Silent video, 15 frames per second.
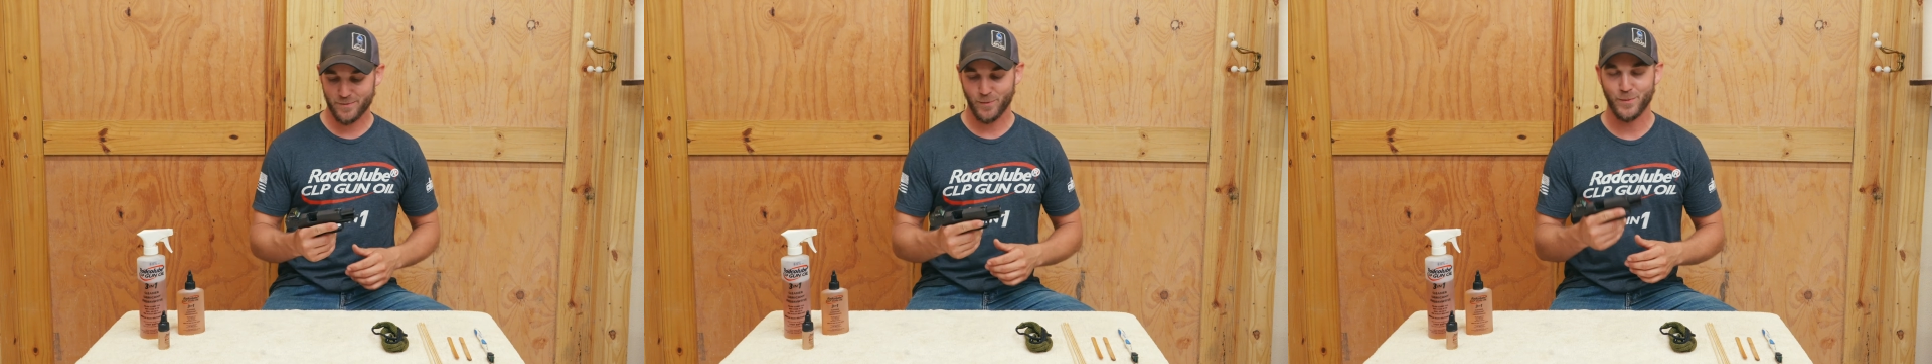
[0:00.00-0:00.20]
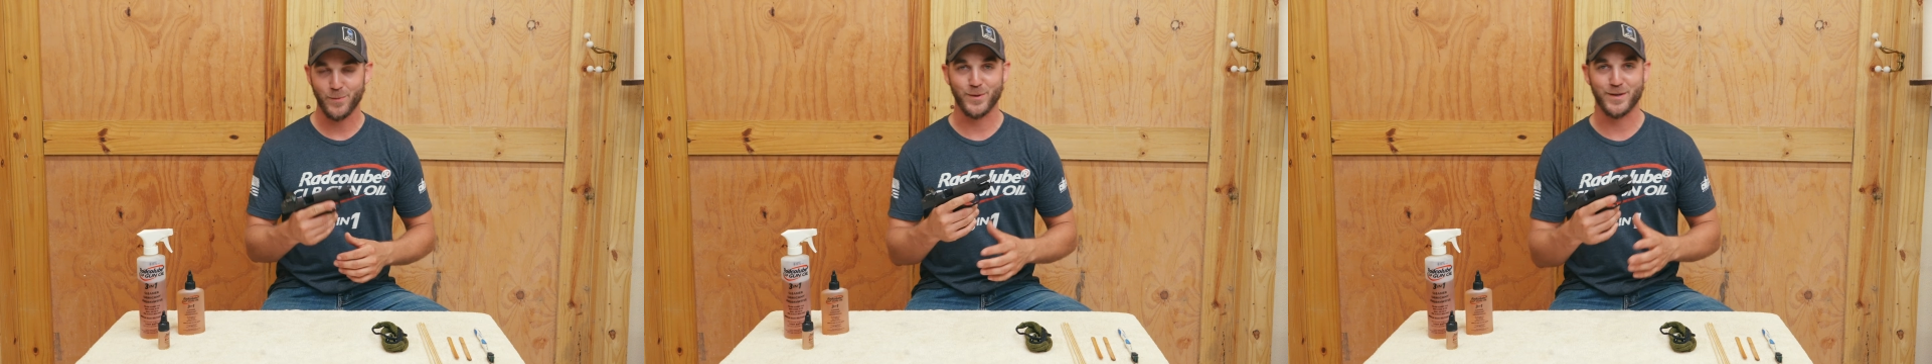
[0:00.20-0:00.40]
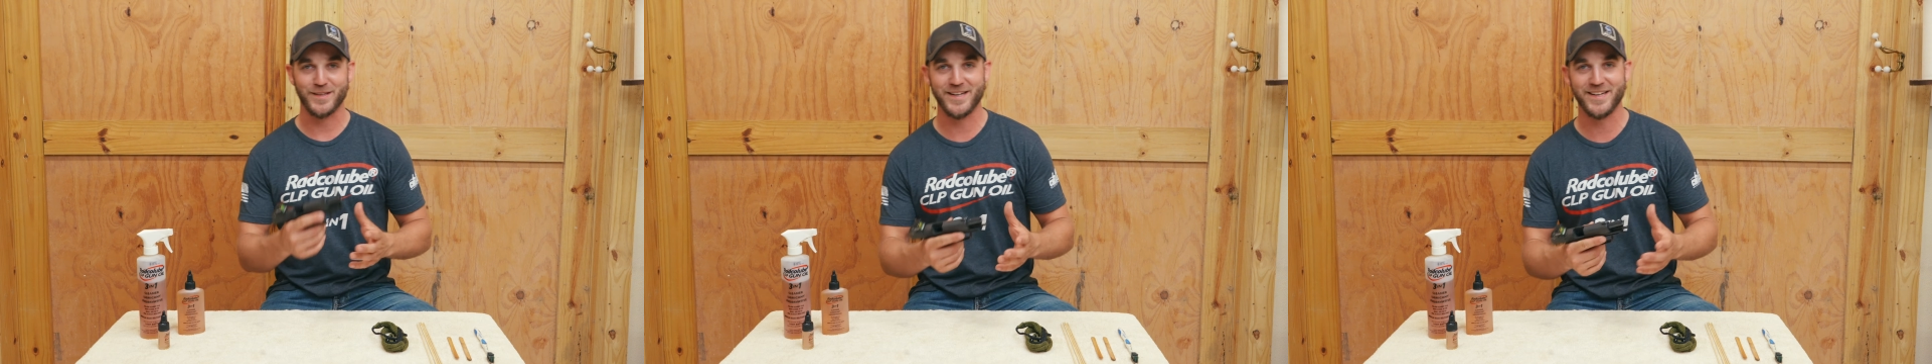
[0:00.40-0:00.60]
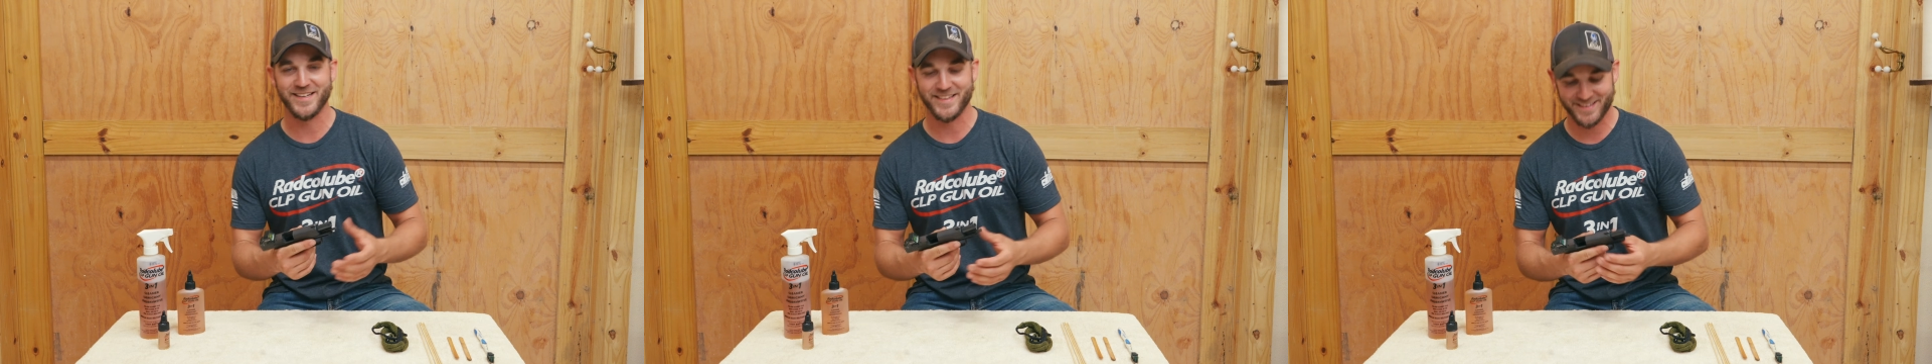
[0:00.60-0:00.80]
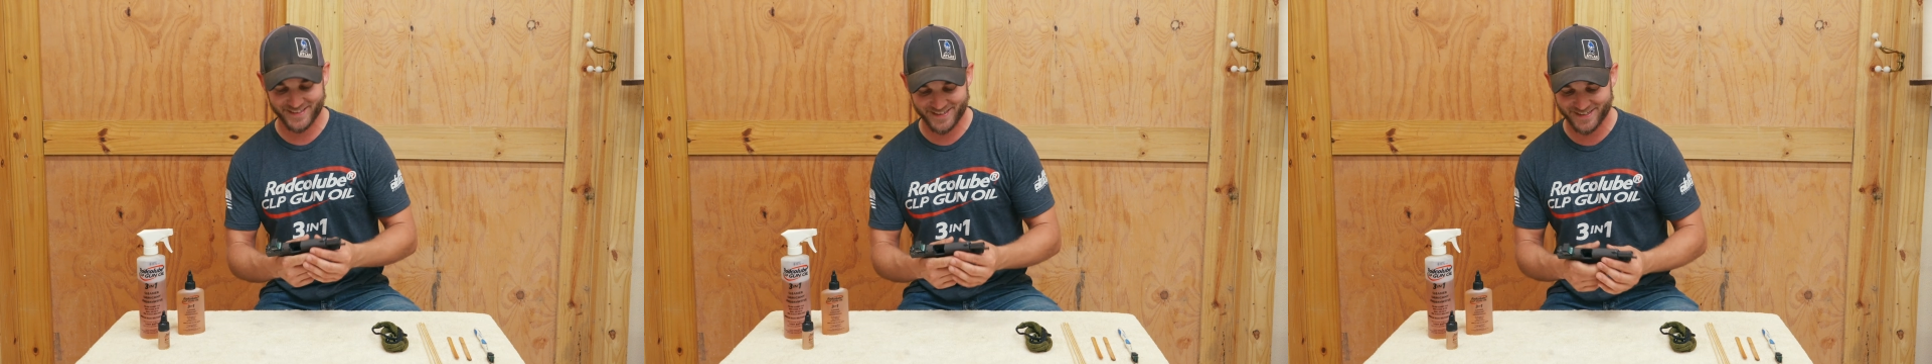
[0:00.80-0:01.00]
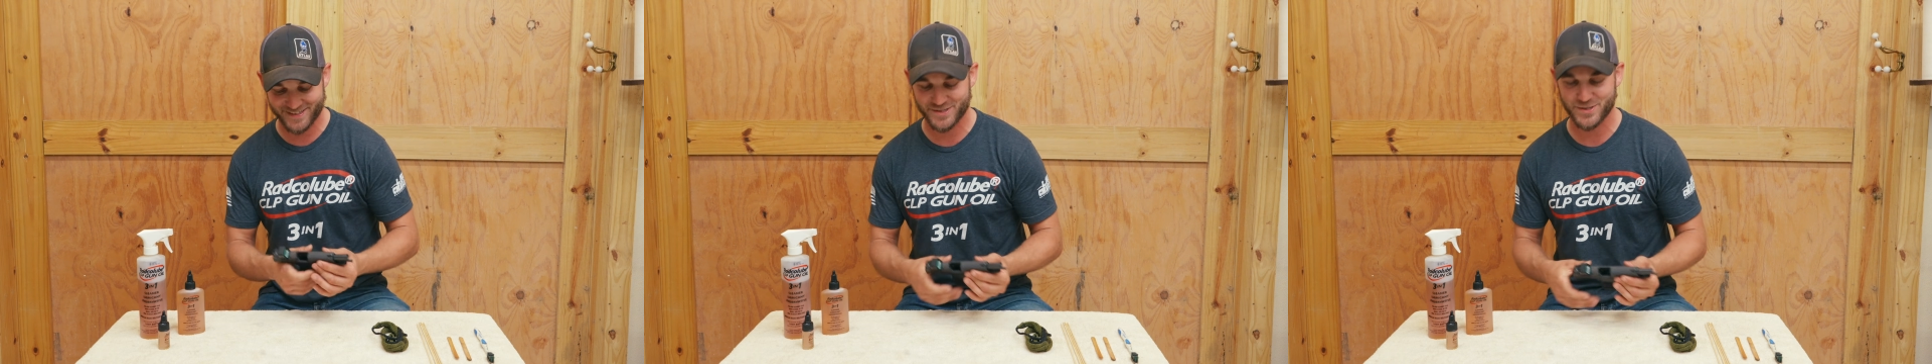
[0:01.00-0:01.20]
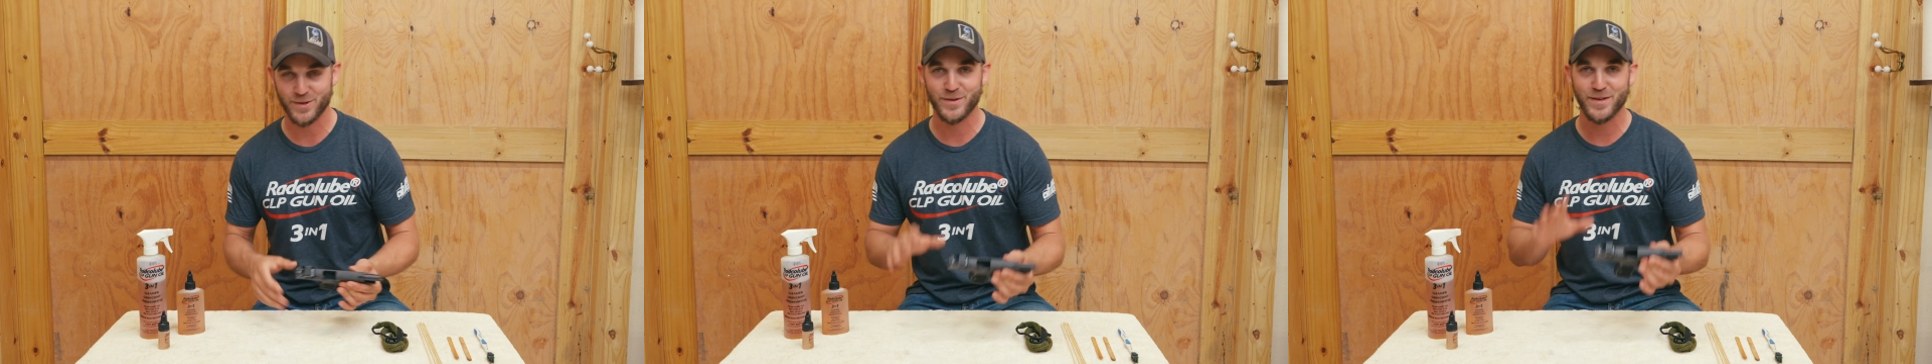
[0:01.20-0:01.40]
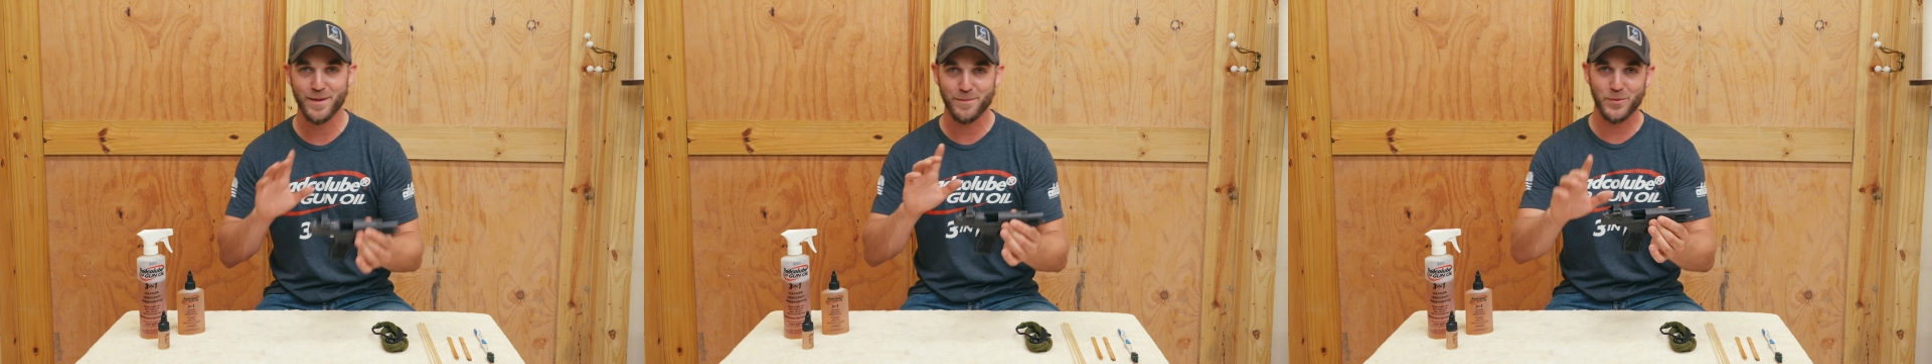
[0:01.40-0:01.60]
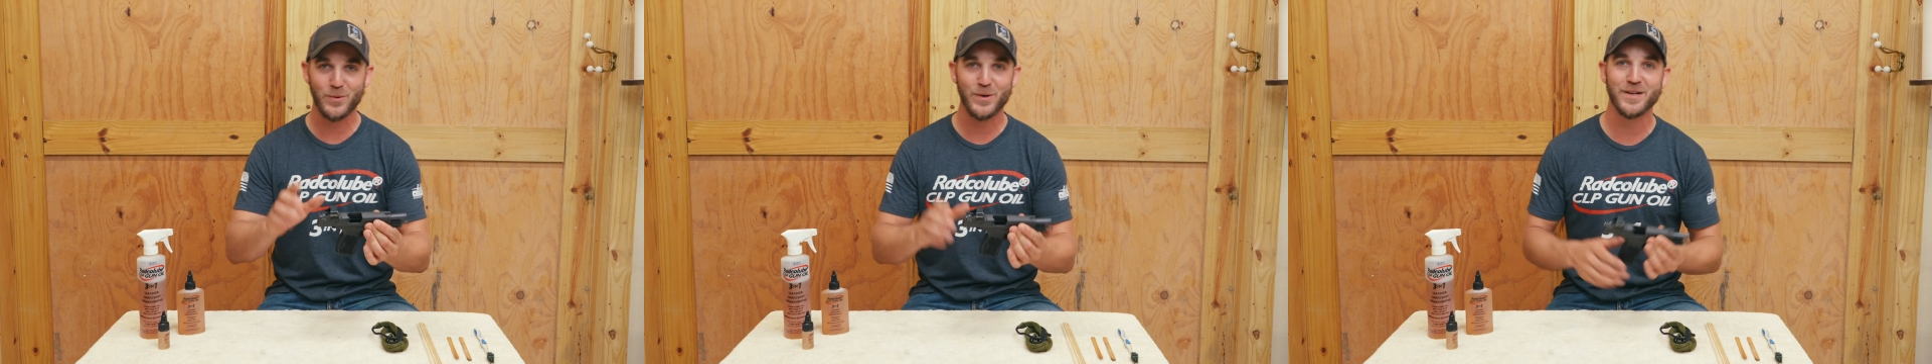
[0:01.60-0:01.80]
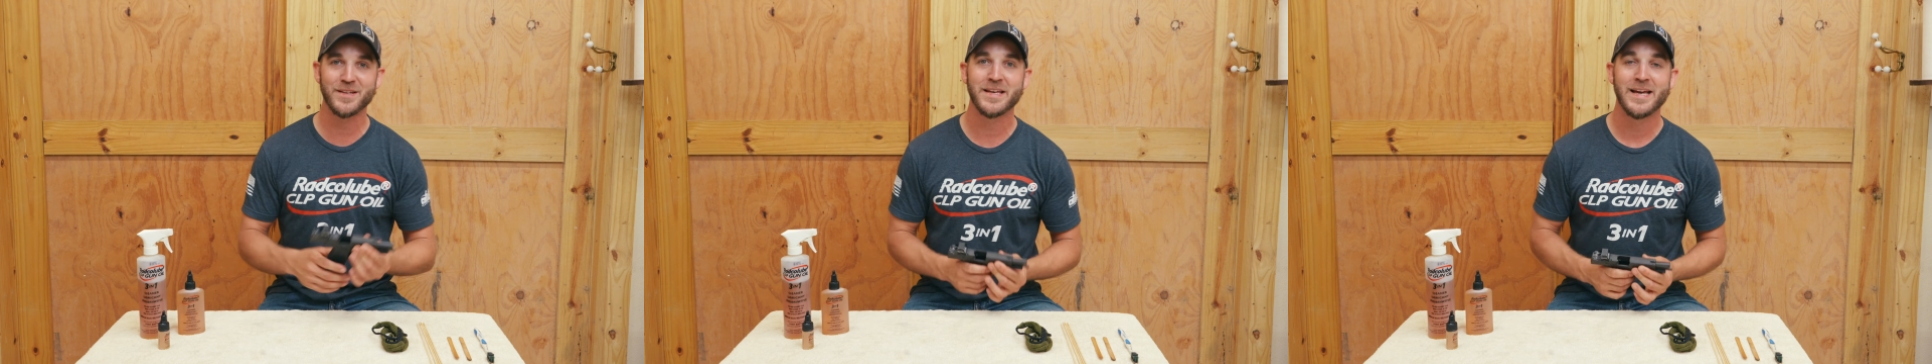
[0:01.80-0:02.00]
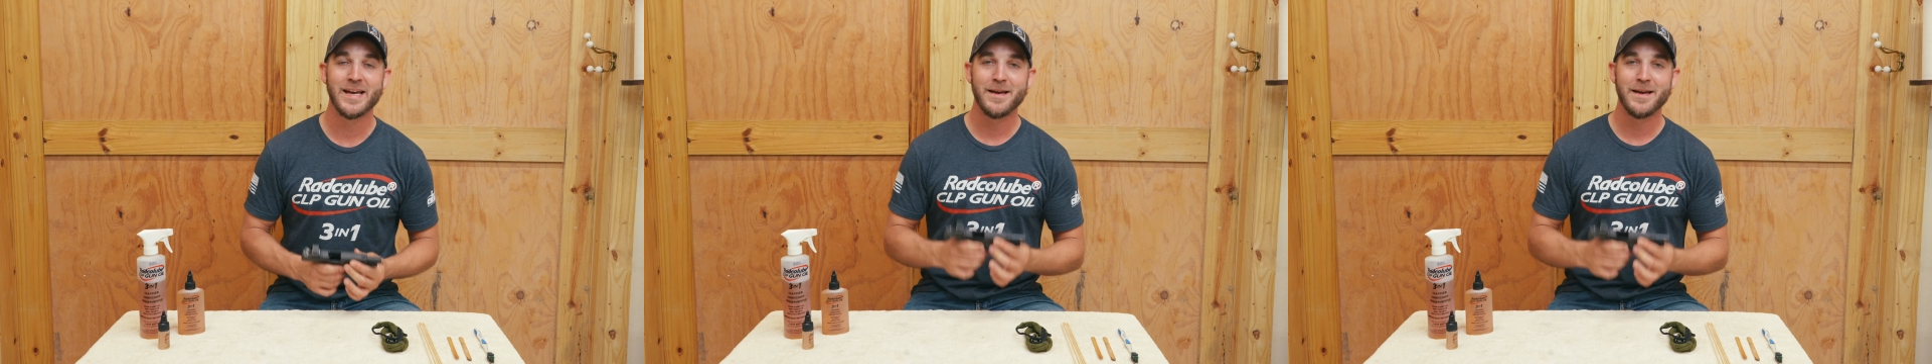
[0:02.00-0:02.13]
when we're cleaning the gun. So number one,